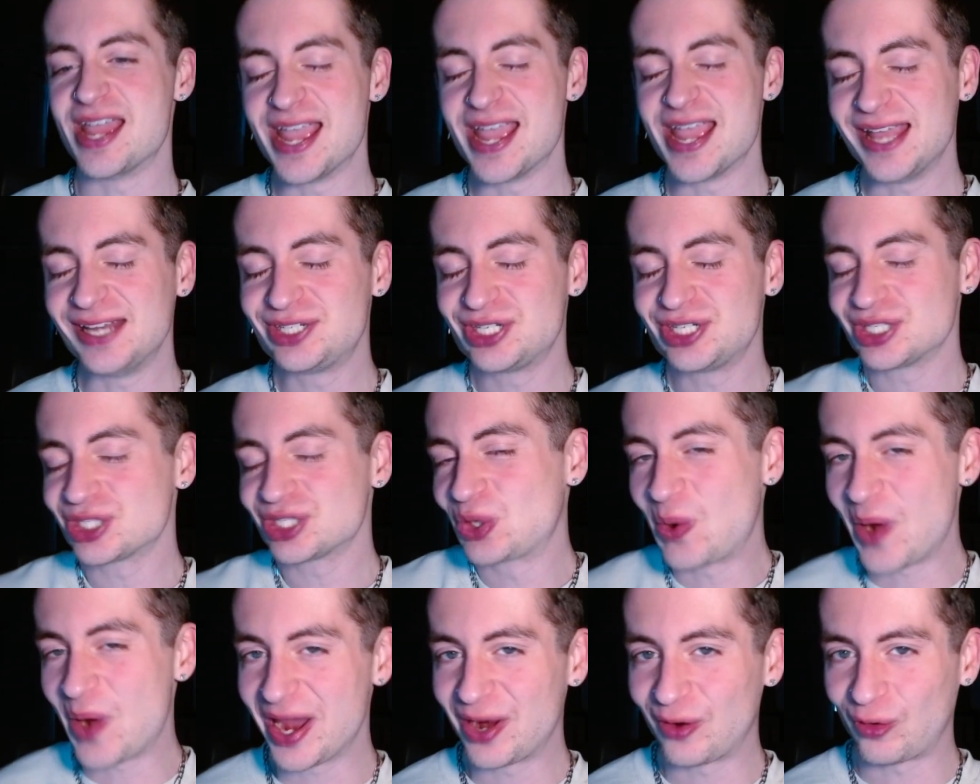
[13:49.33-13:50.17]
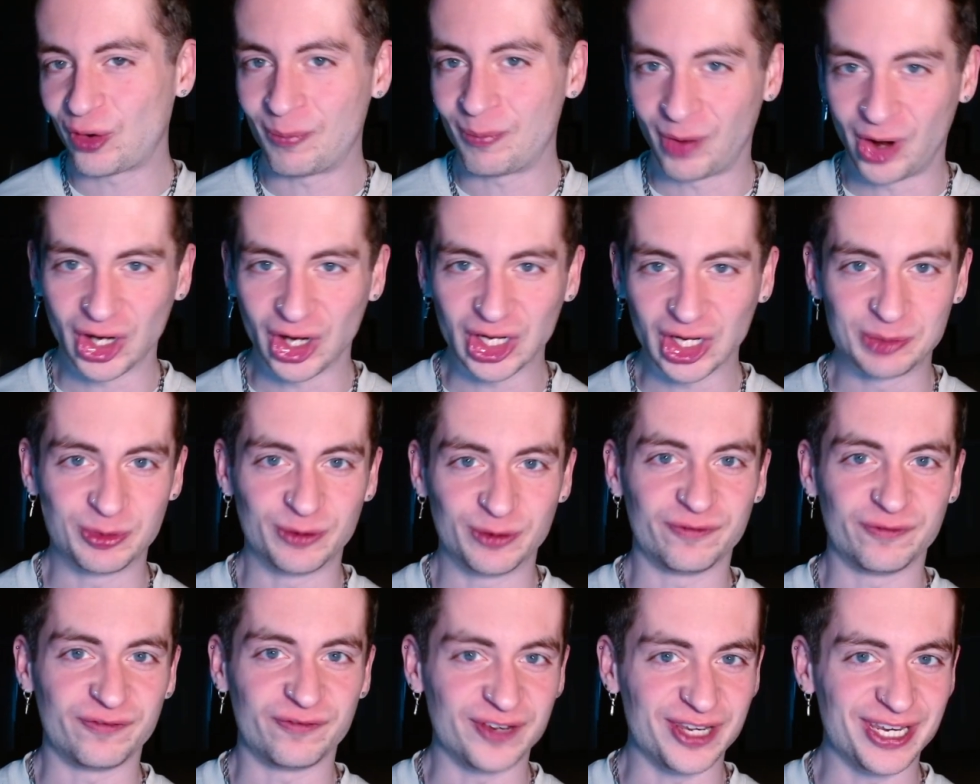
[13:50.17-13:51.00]
It's just quite a remarkable
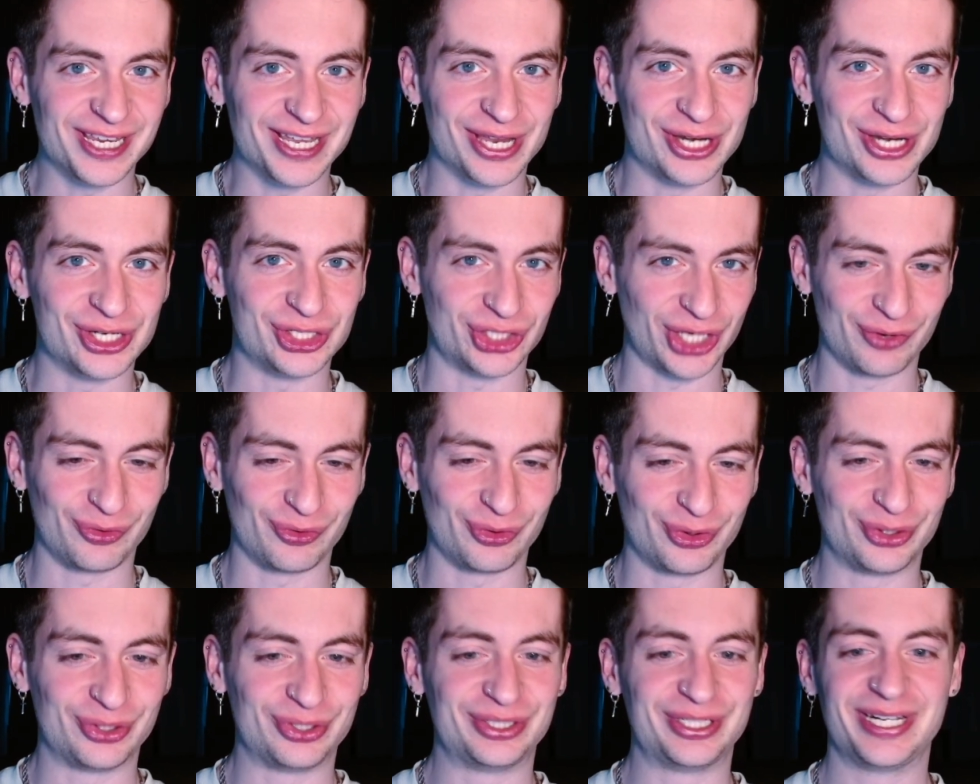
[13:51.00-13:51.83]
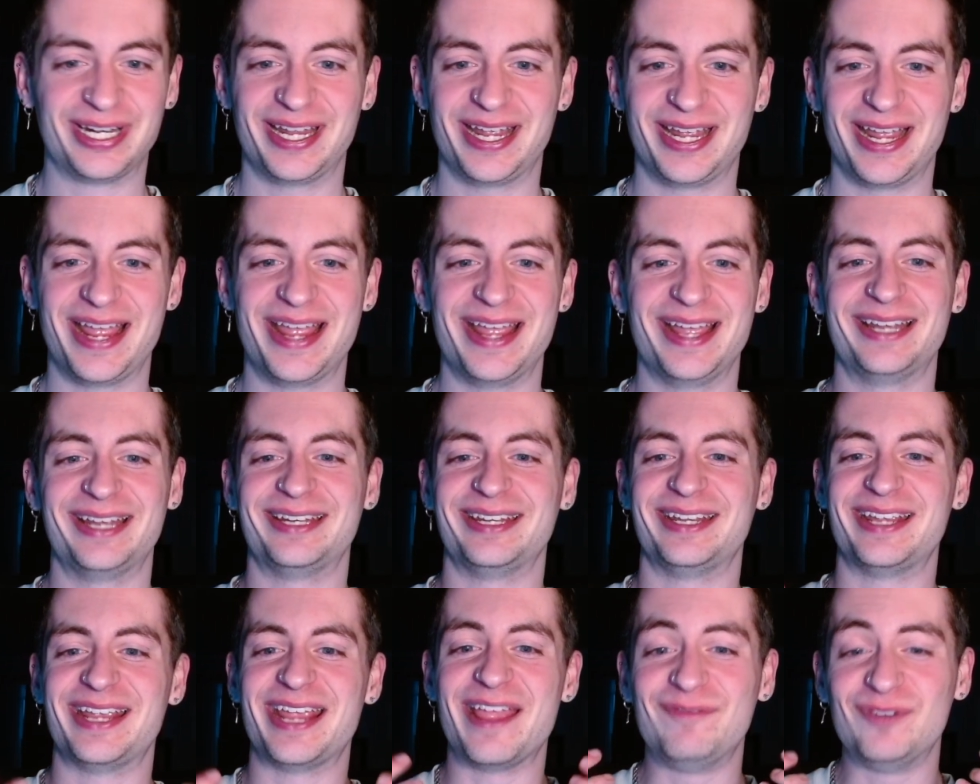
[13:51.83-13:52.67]
feat in general,
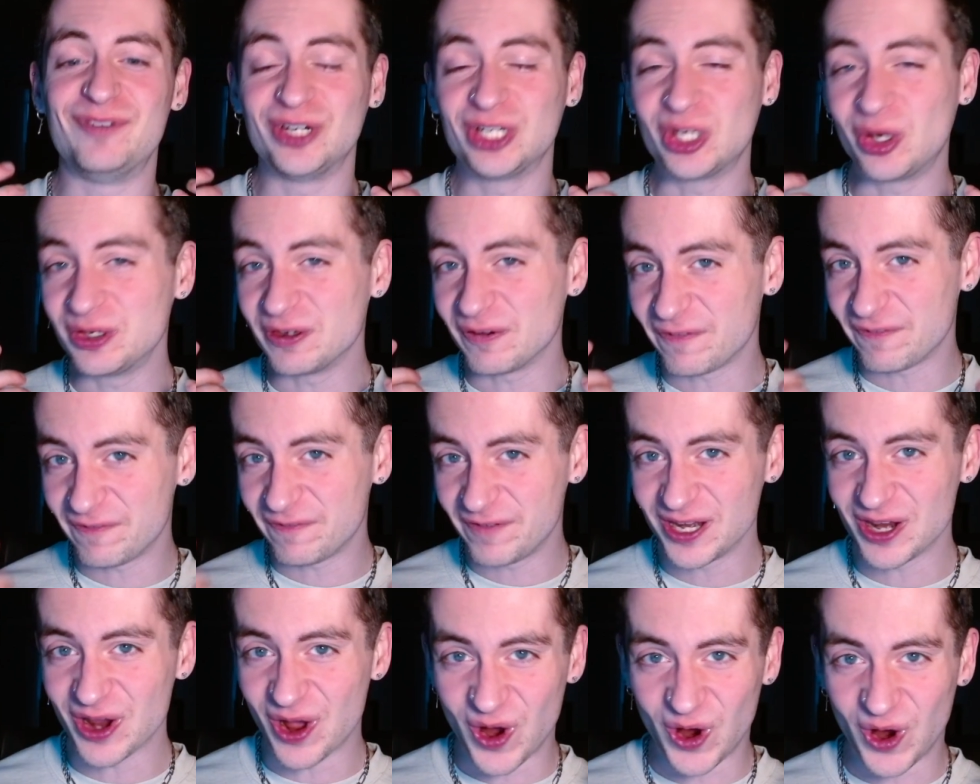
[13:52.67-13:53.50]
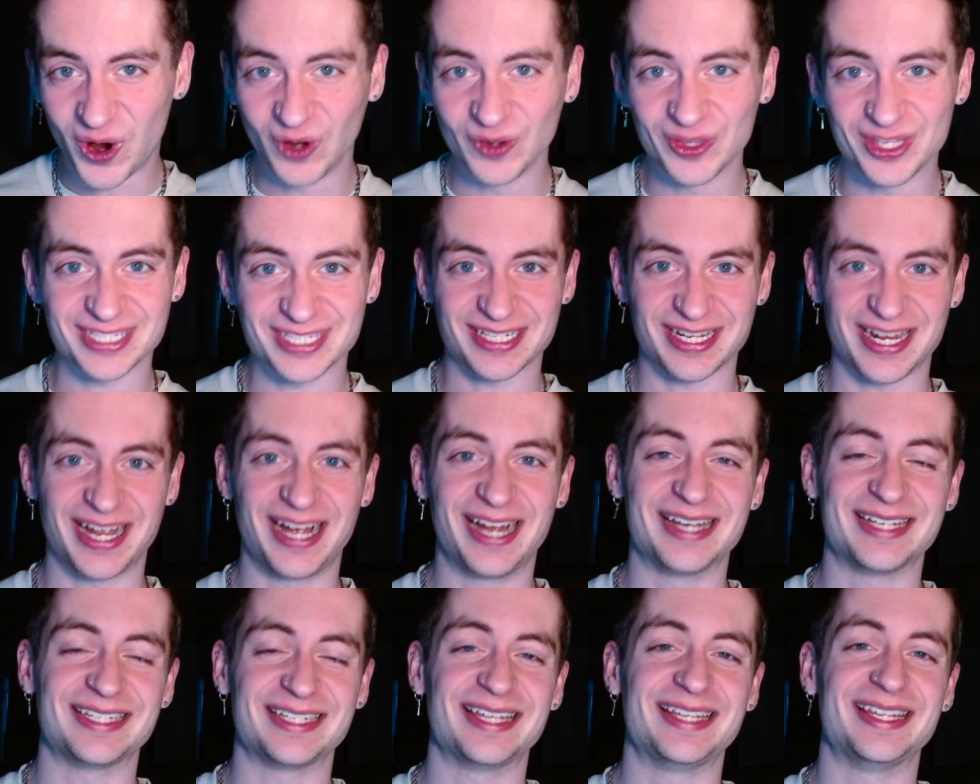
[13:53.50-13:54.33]
and if you're going to fit all this
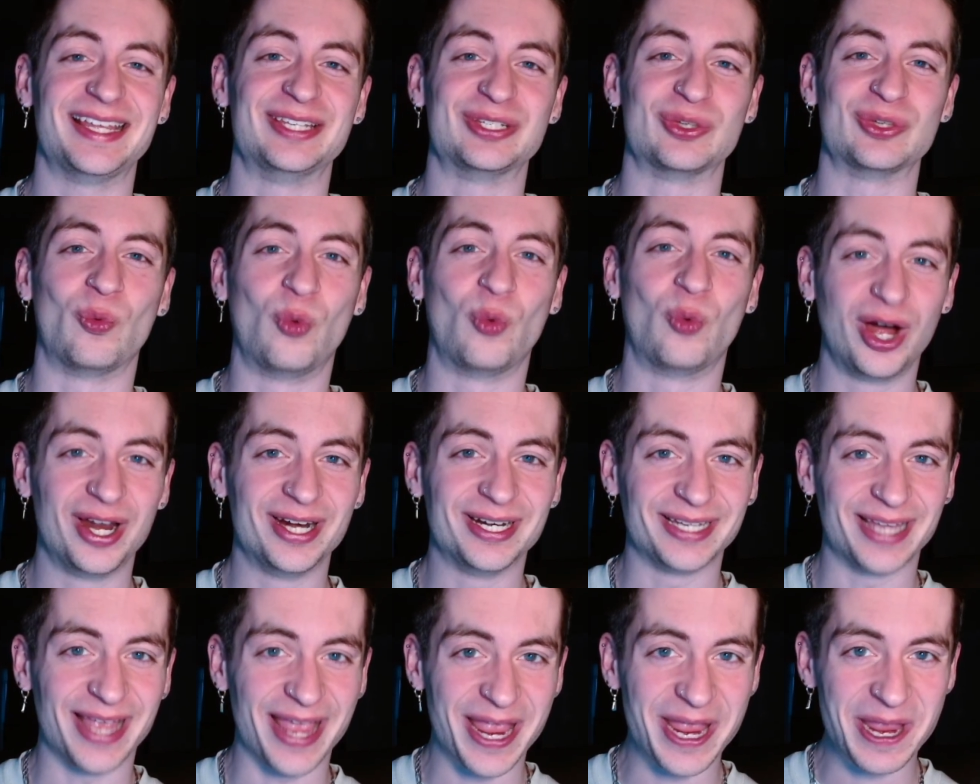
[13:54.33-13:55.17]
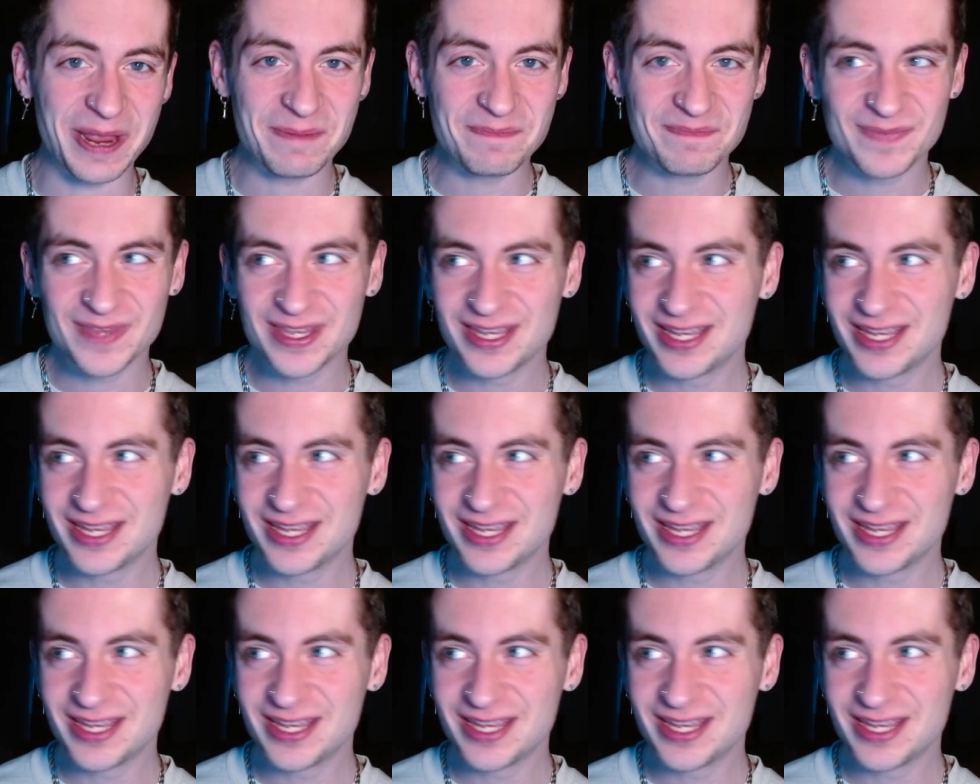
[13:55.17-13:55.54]
content into one game,